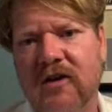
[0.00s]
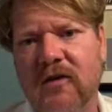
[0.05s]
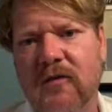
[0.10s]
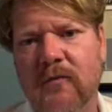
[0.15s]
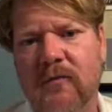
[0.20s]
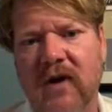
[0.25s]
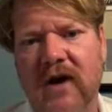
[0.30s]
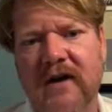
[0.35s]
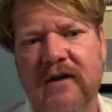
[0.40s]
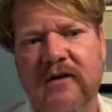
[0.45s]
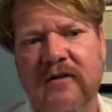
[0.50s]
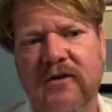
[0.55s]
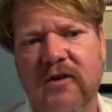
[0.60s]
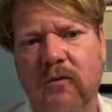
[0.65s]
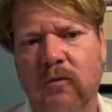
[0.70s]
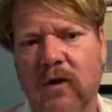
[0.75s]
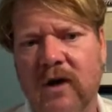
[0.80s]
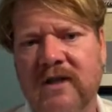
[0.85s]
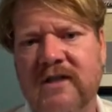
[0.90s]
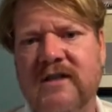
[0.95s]
But the
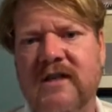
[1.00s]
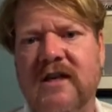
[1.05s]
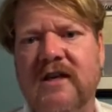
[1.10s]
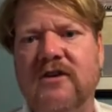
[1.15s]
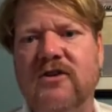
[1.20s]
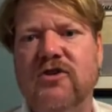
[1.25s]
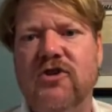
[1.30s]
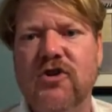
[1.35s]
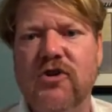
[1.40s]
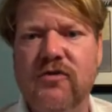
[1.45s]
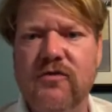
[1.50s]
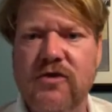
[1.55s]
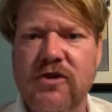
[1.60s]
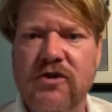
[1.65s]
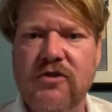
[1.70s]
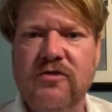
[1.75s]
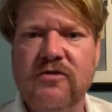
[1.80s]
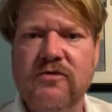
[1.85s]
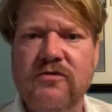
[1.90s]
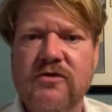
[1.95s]
ones that do
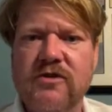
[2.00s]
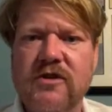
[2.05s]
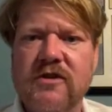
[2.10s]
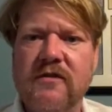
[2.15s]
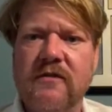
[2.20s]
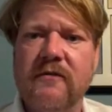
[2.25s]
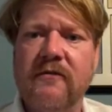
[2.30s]
use